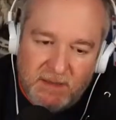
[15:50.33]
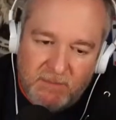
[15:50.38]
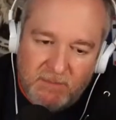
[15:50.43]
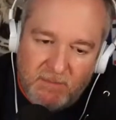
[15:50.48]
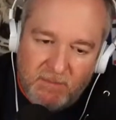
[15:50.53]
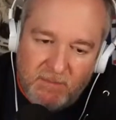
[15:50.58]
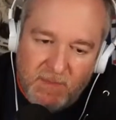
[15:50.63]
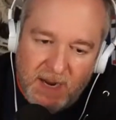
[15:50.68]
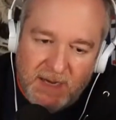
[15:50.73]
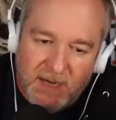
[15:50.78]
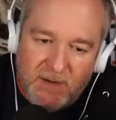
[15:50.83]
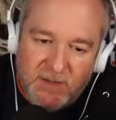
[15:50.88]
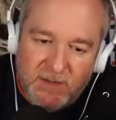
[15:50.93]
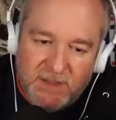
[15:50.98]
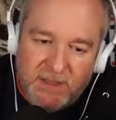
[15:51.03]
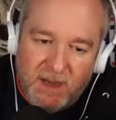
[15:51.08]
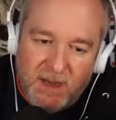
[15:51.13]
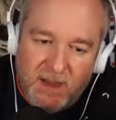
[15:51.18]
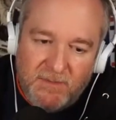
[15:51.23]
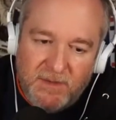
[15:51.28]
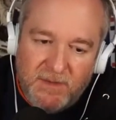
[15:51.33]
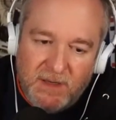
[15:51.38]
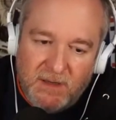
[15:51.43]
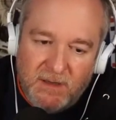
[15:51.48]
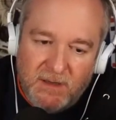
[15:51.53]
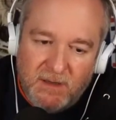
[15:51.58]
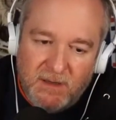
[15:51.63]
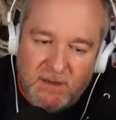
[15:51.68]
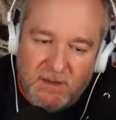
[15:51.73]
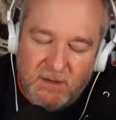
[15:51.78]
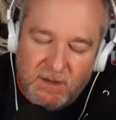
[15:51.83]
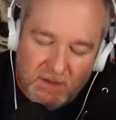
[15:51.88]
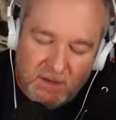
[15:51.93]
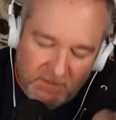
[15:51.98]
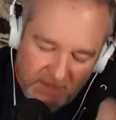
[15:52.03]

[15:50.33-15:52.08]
that Microsoft. The,